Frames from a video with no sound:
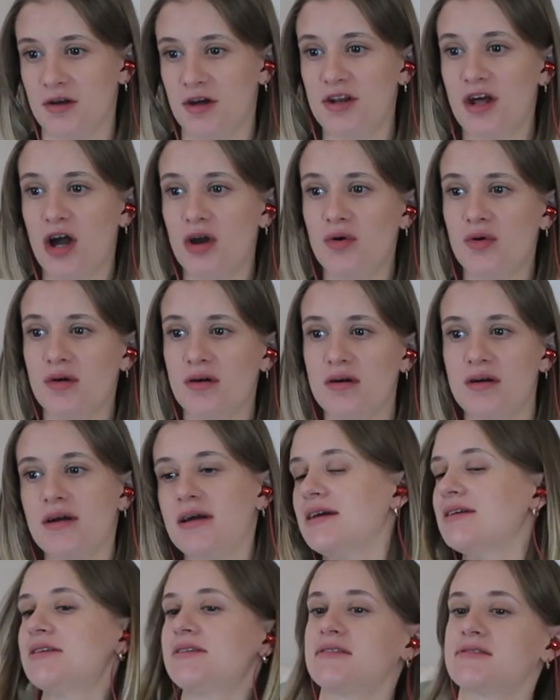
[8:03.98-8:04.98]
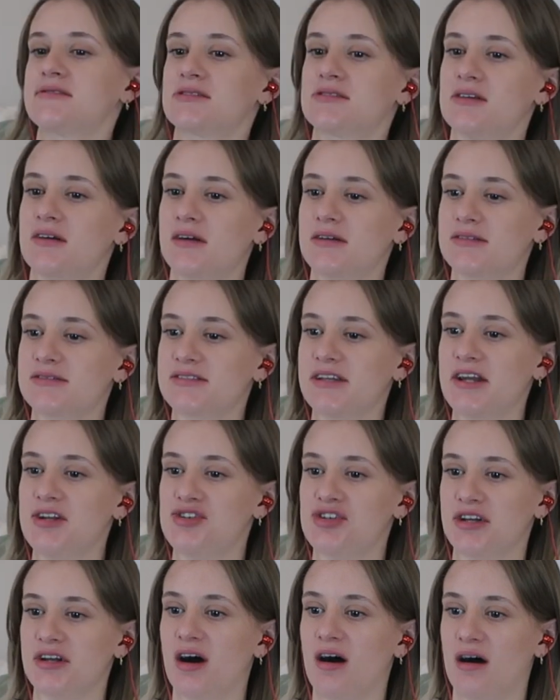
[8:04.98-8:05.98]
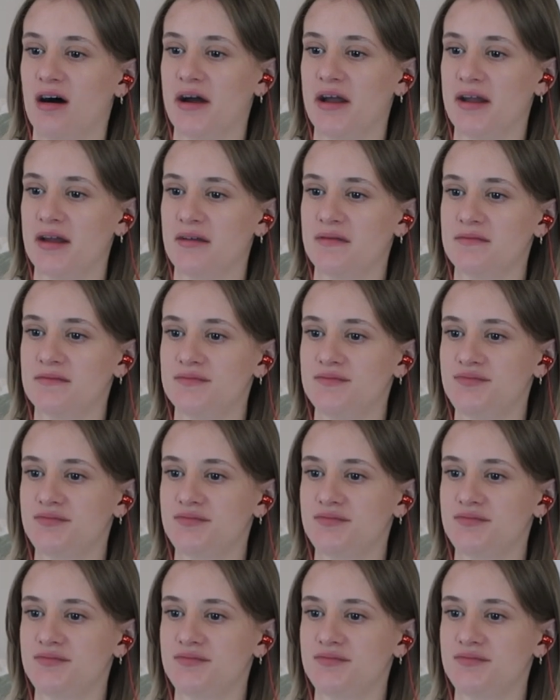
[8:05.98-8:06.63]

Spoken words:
I know it's CGI,